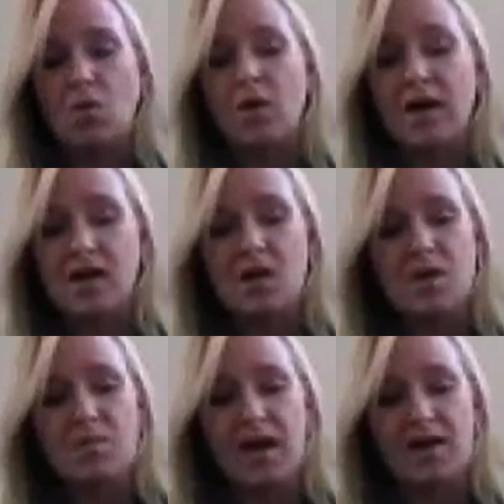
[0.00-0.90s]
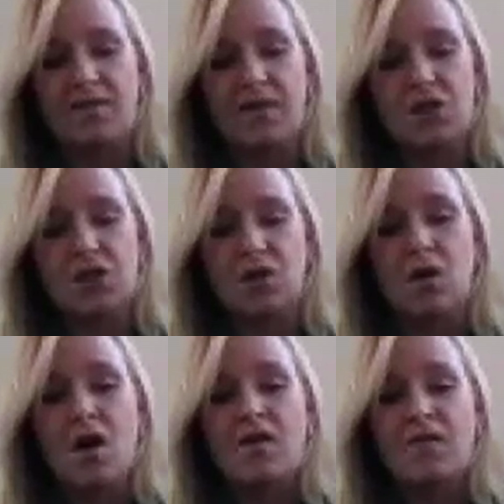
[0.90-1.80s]
really be
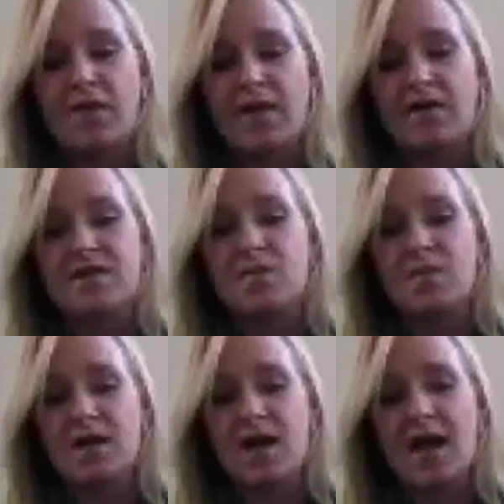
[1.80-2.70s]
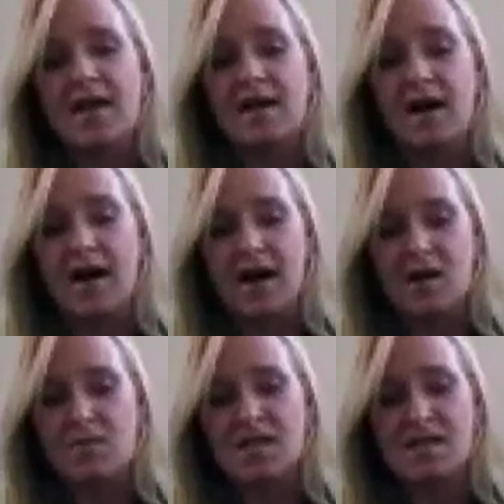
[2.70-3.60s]
beneficial for there to be a
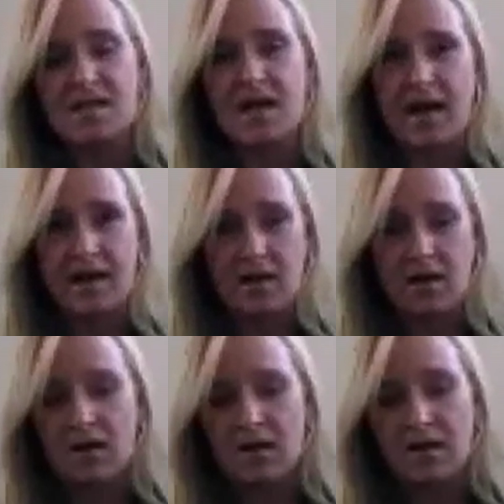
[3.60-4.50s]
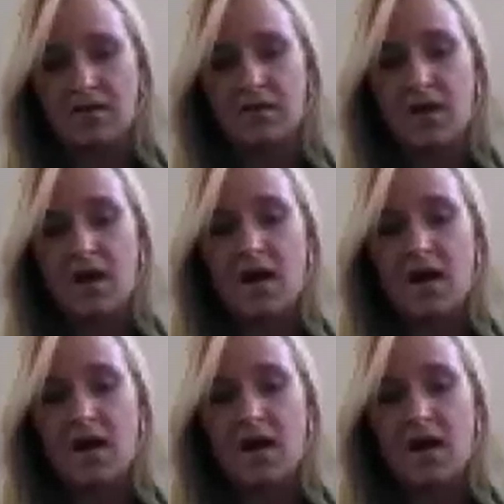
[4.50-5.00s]
common set of